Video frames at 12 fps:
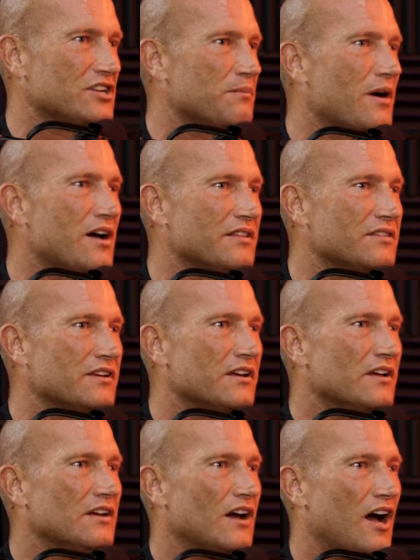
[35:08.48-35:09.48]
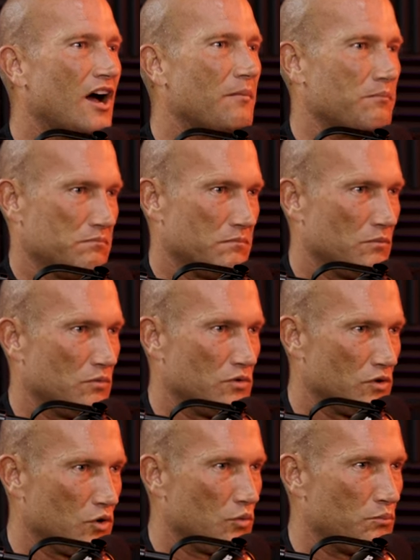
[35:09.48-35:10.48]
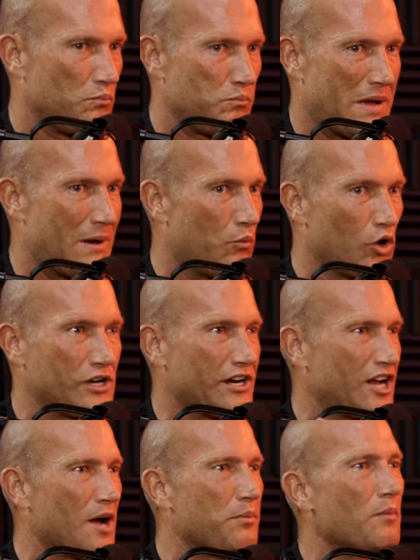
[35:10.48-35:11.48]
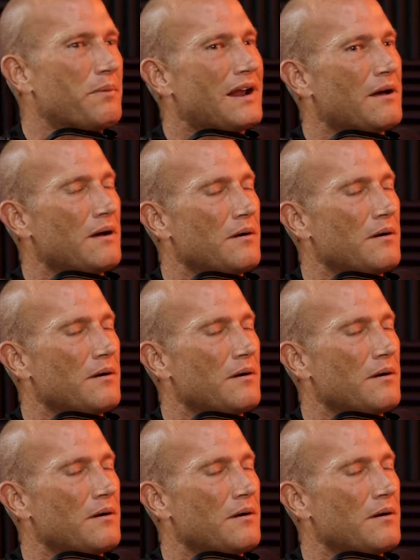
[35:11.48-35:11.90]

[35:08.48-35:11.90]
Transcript: a month, and working a couple, but